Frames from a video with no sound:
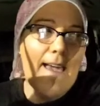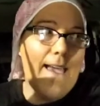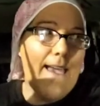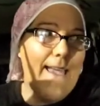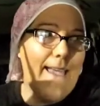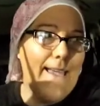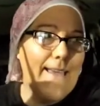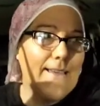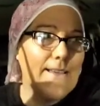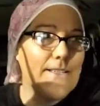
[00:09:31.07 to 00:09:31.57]

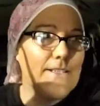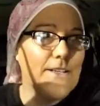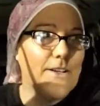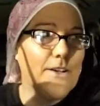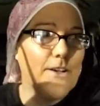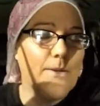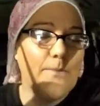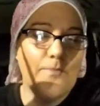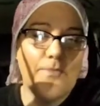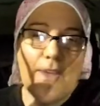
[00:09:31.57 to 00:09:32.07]
And
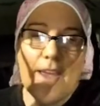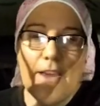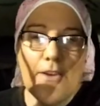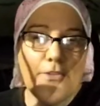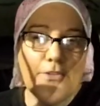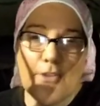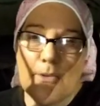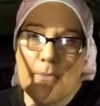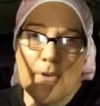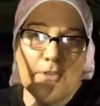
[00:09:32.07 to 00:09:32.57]
thank you
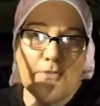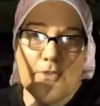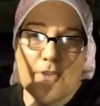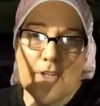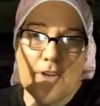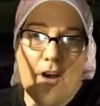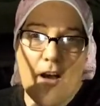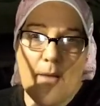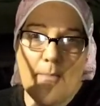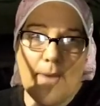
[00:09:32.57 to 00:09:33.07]
so much for
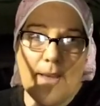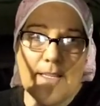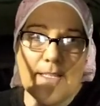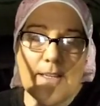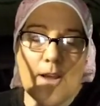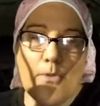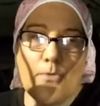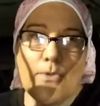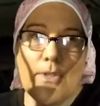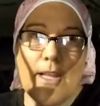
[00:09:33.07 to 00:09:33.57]
the comments
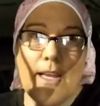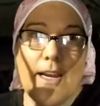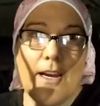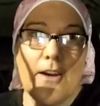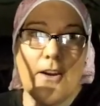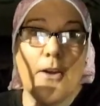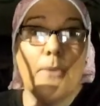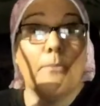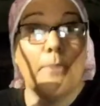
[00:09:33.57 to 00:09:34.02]
on there.